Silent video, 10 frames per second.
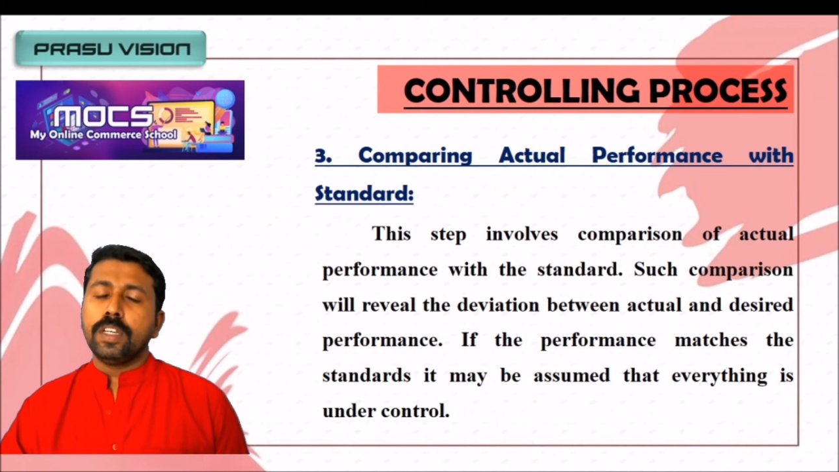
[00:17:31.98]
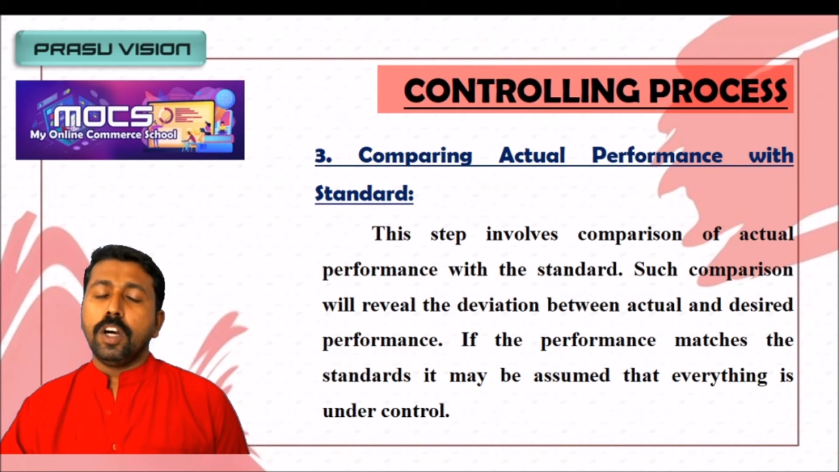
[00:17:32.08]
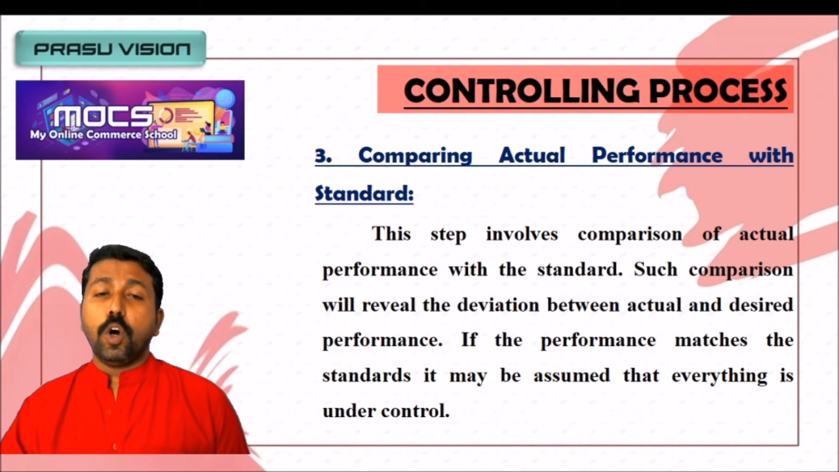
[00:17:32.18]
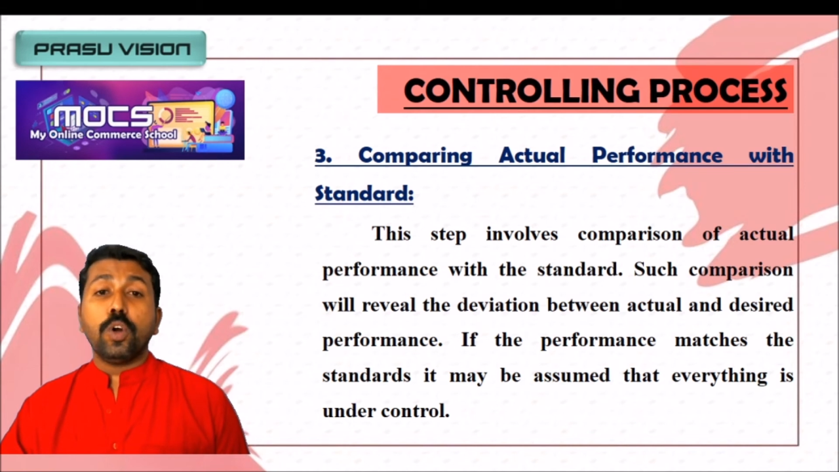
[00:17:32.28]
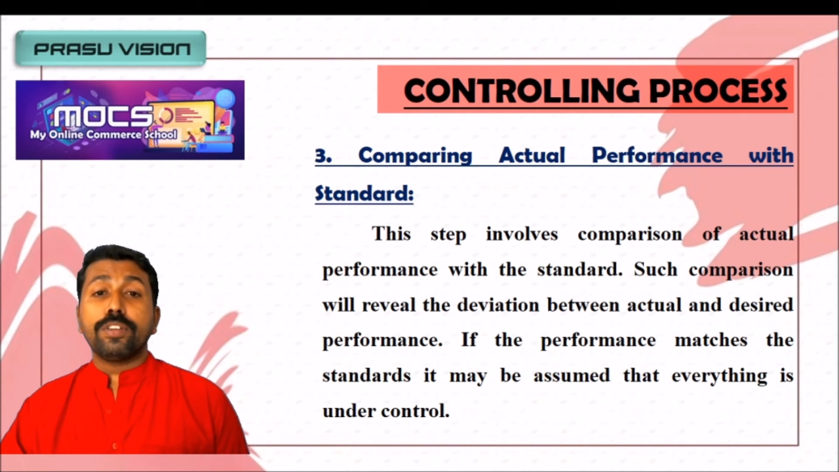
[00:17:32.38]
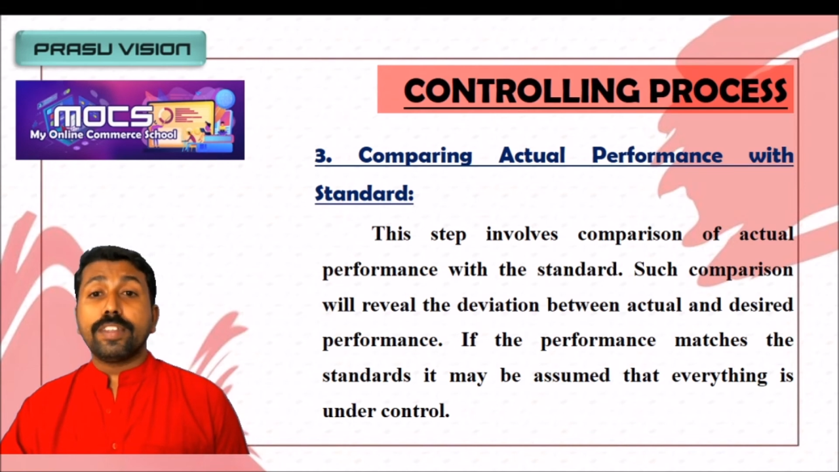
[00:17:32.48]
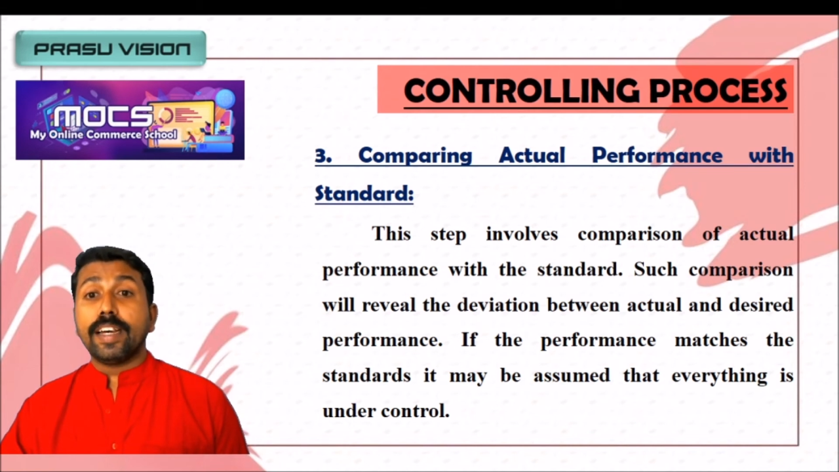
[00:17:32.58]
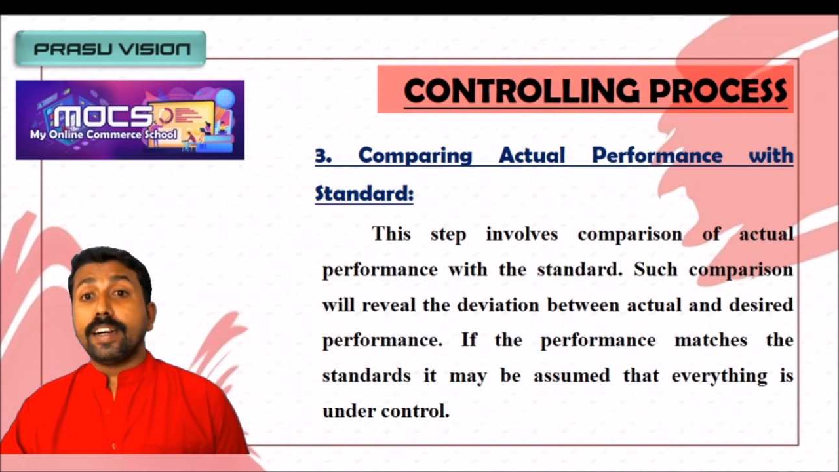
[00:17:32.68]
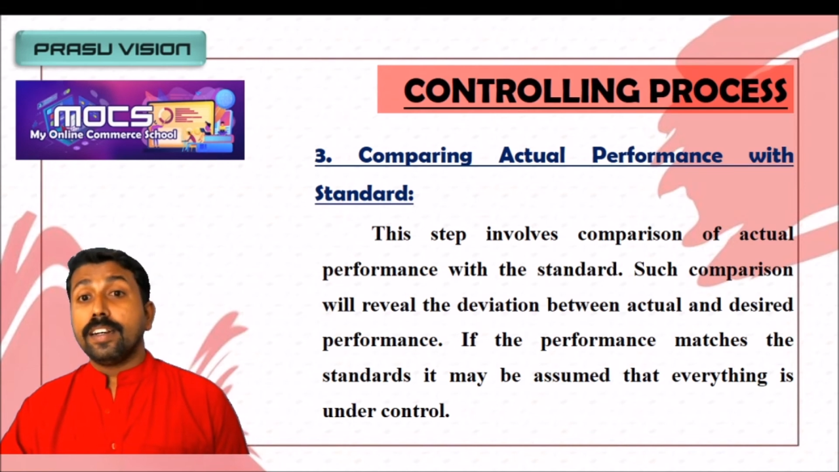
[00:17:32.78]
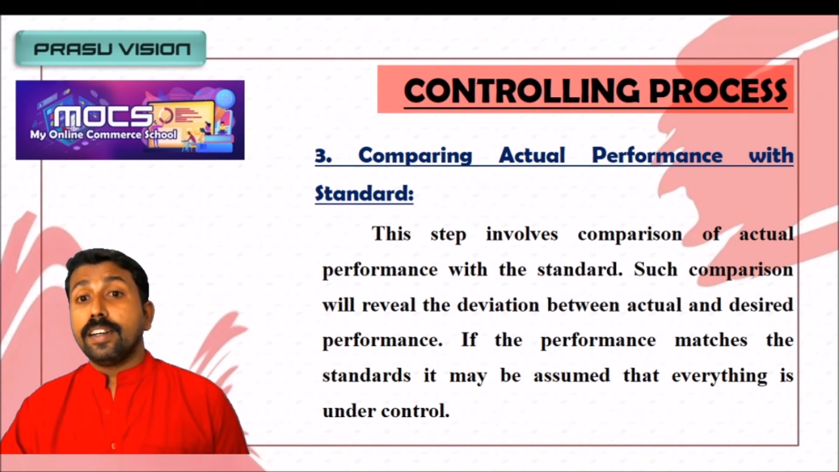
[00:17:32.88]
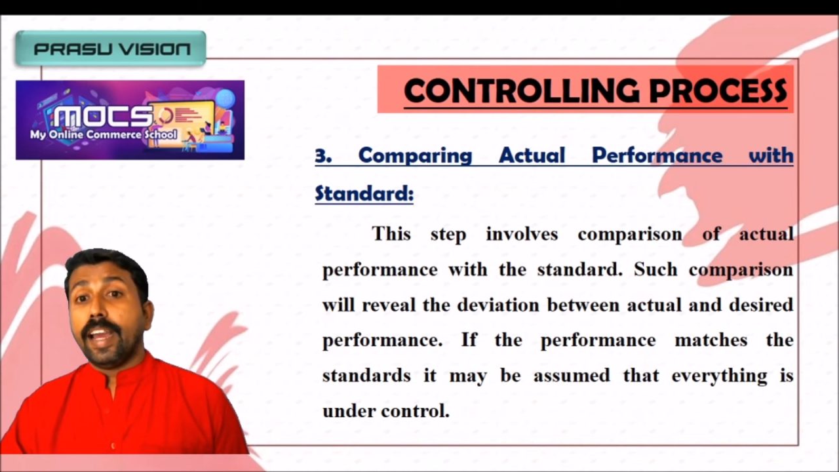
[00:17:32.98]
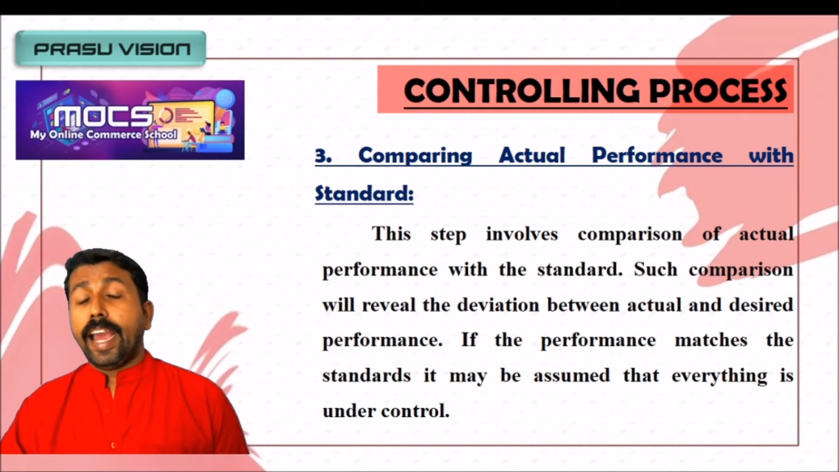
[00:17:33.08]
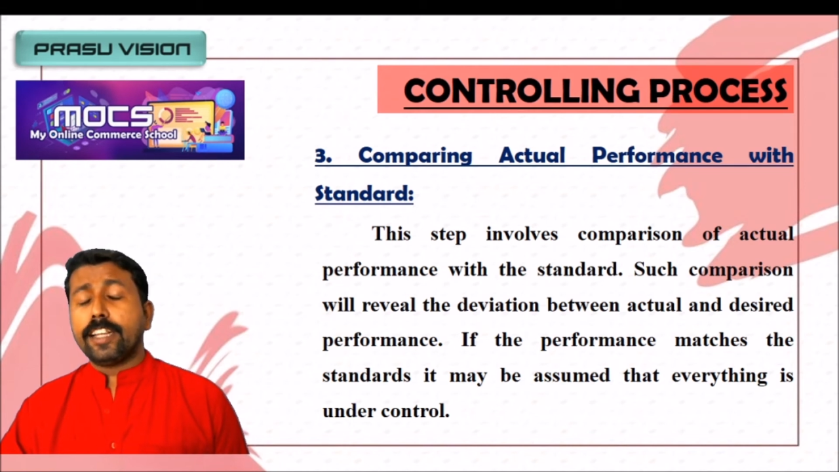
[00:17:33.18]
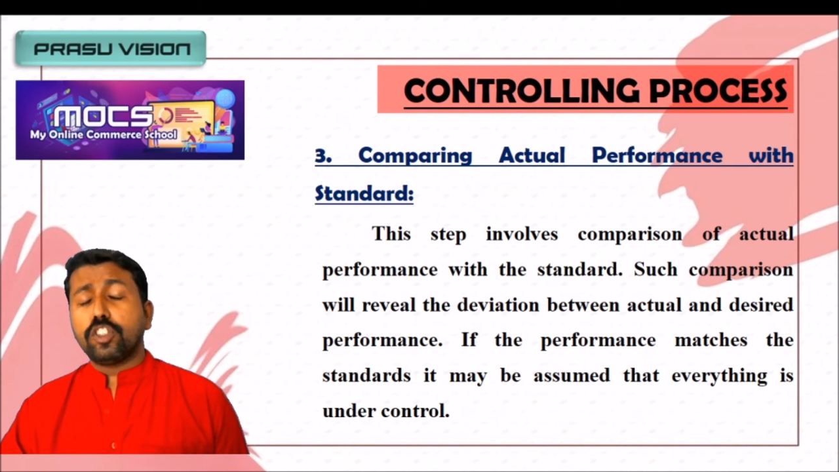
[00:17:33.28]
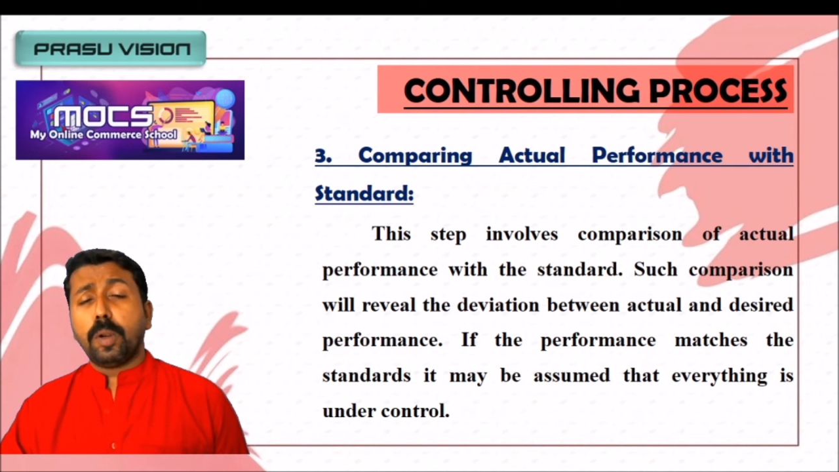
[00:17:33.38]
once the
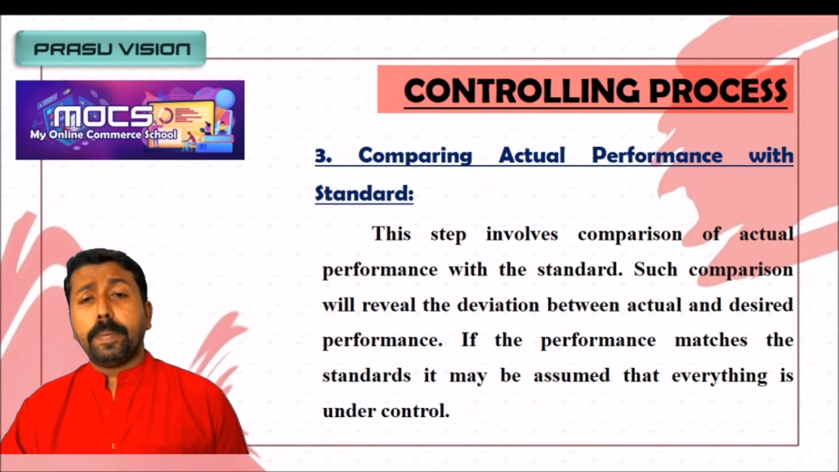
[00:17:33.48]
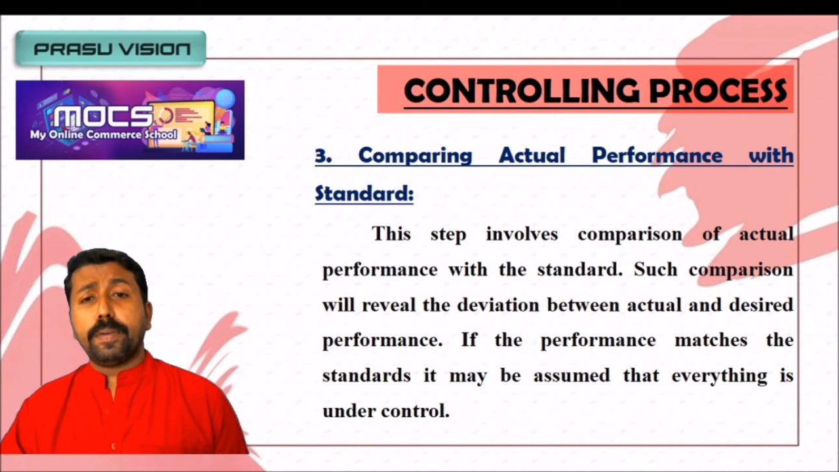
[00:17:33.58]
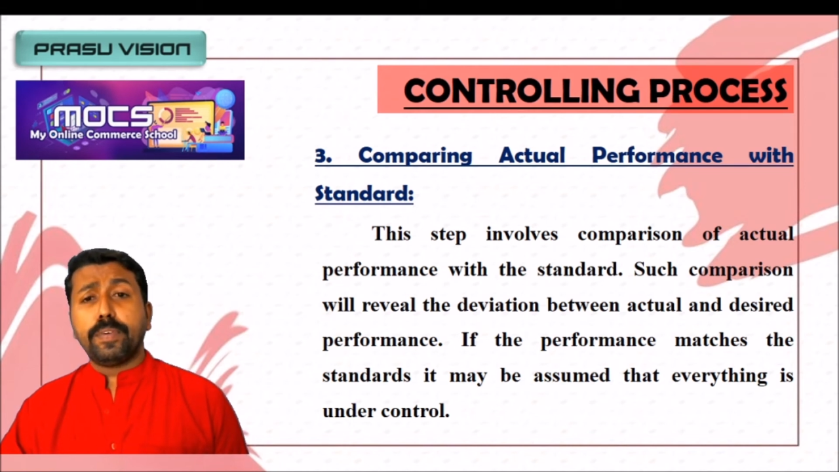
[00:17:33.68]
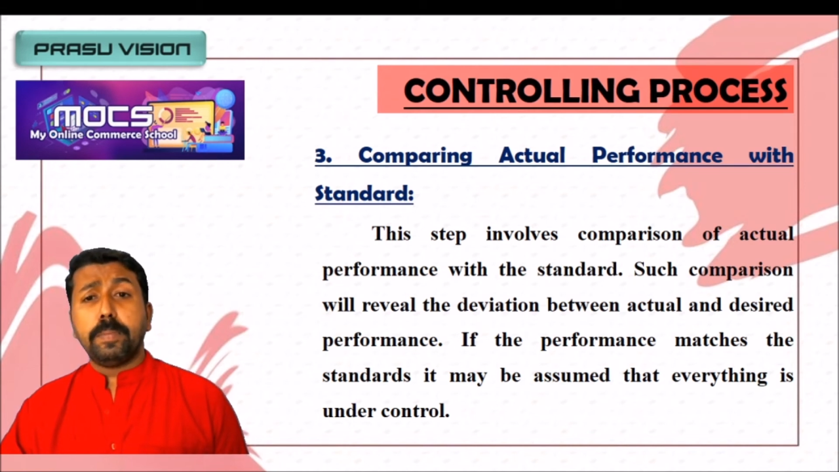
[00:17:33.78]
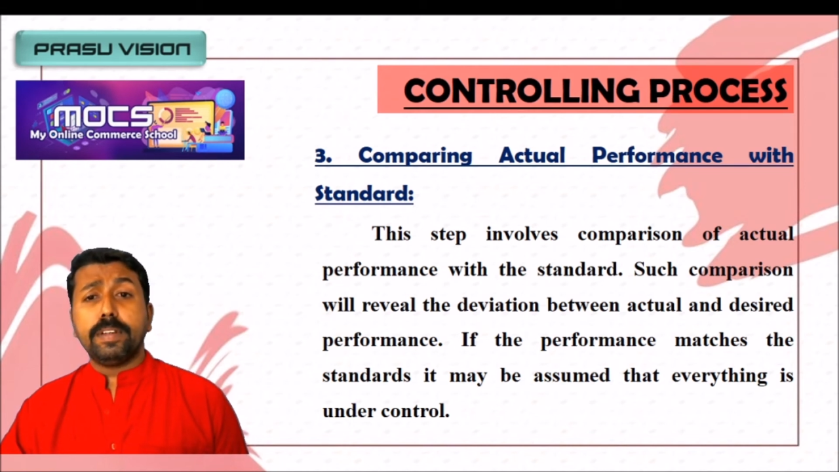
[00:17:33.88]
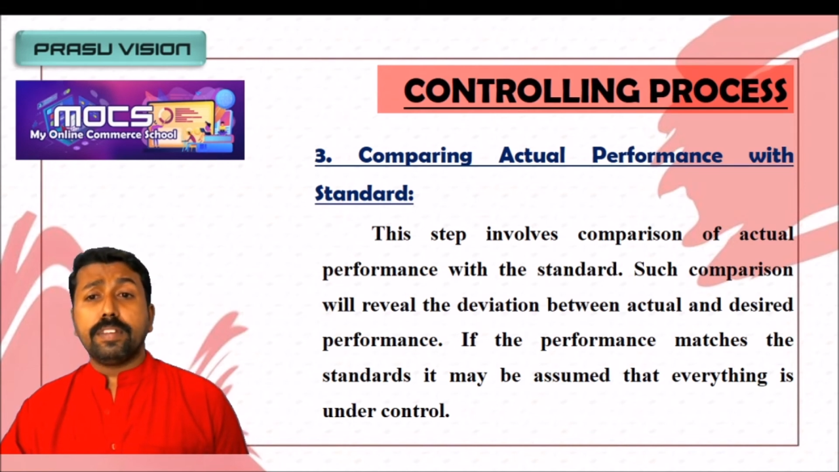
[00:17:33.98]
actual performance